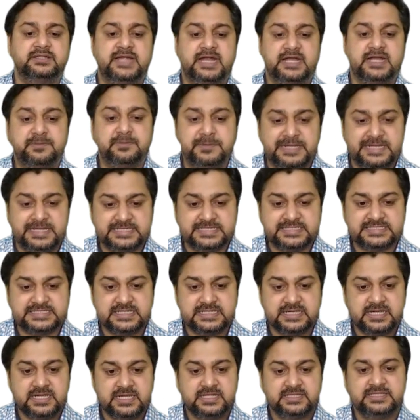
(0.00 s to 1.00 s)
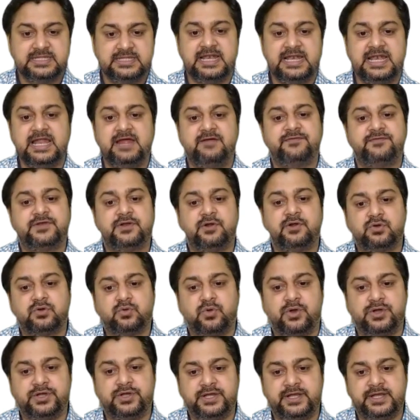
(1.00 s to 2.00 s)
That means the left out
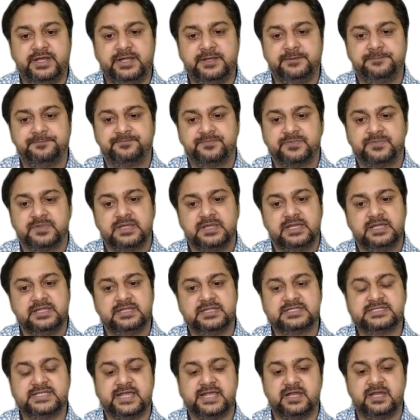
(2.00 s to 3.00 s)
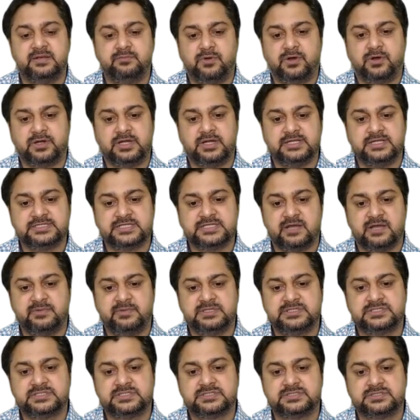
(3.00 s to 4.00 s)
quantity in the second bottle is how
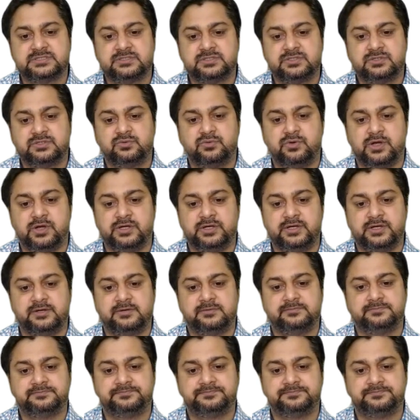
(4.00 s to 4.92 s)
much? 200.